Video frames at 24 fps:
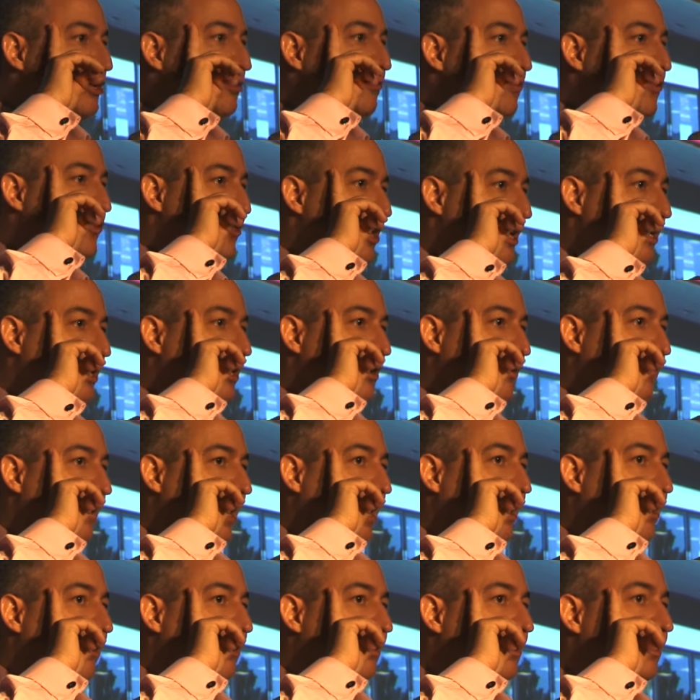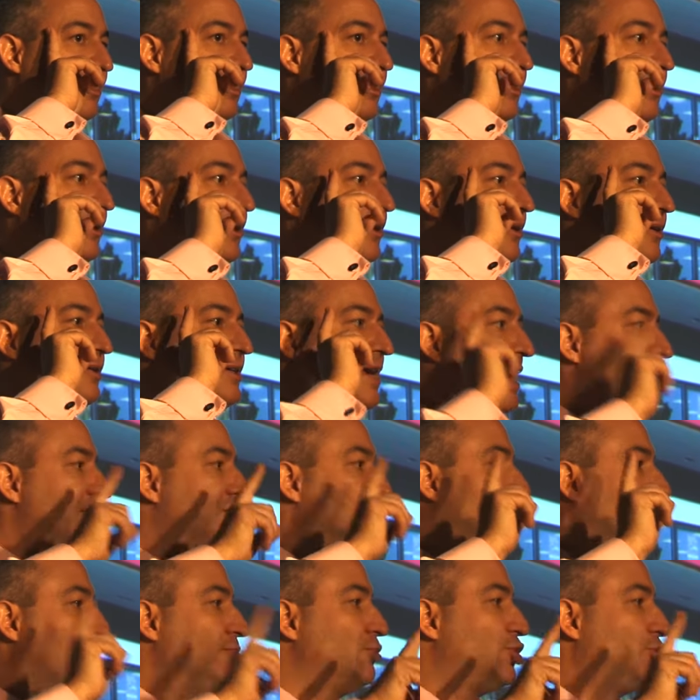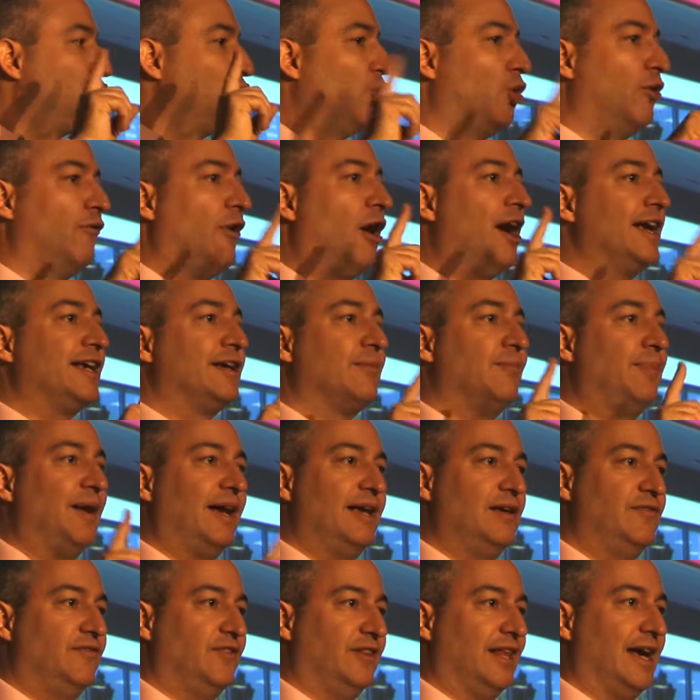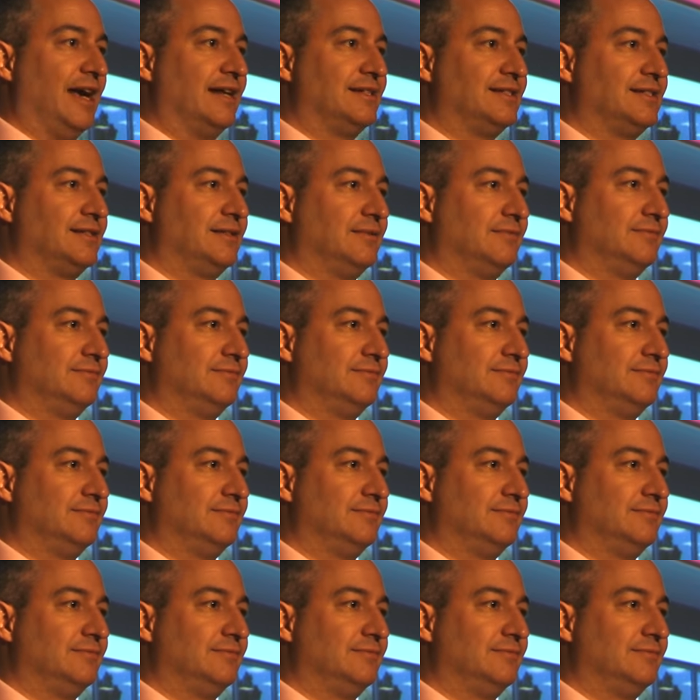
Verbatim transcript: how do you think about, yes, I'm sure I can pay for